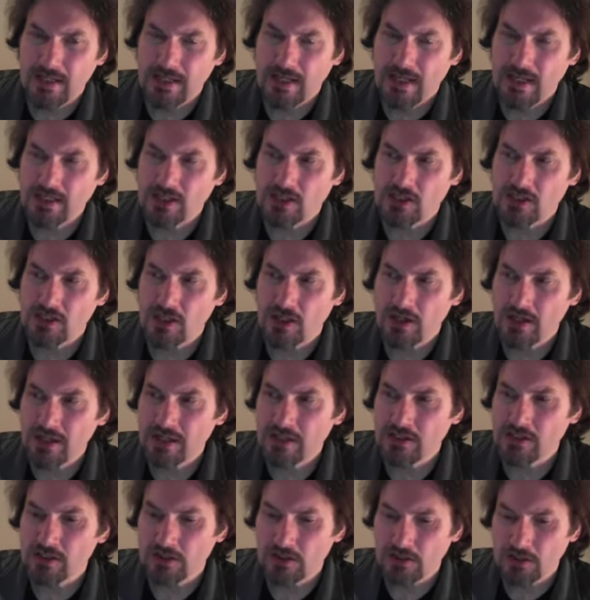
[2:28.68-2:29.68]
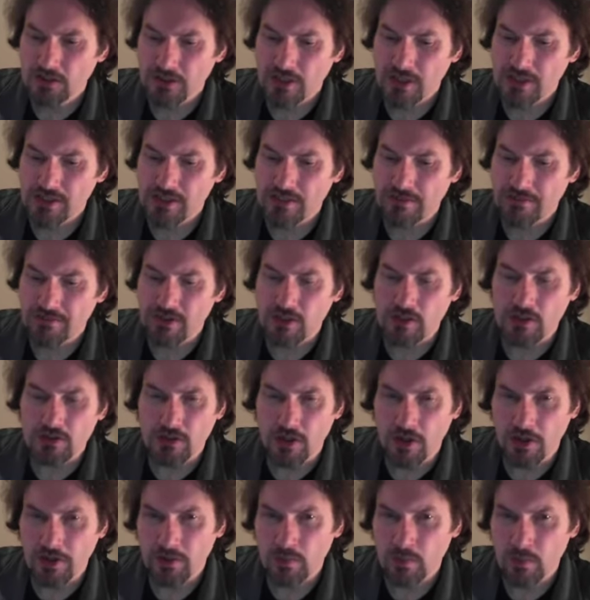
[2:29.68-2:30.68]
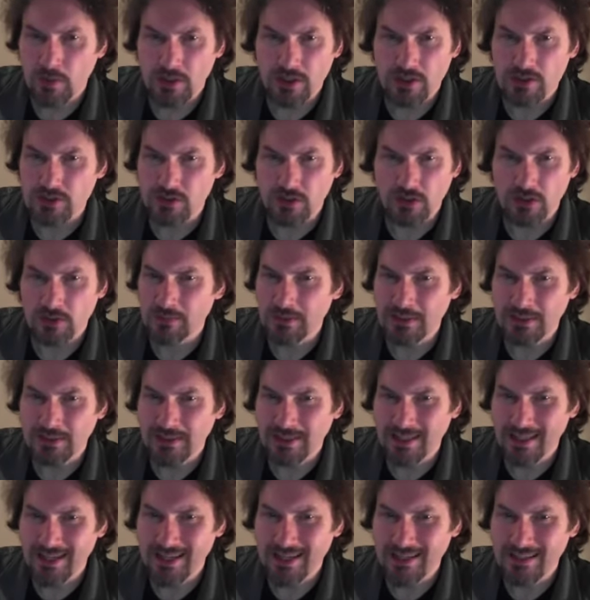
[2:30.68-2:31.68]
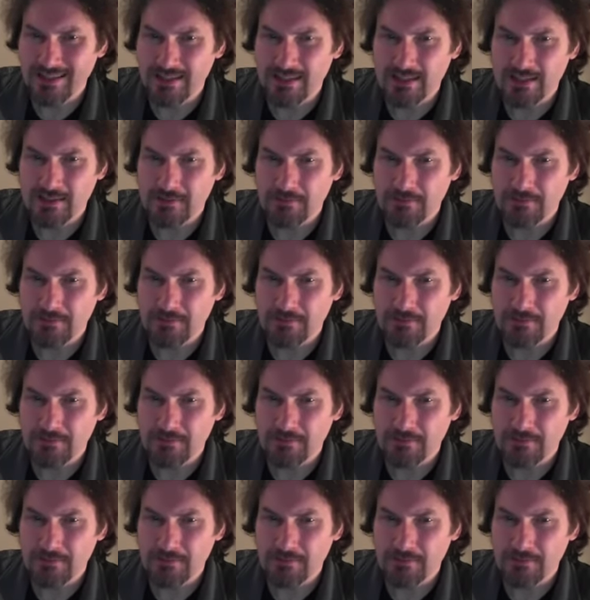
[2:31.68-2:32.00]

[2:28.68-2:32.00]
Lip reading: it's starting to look as if the groundwork has all been laid.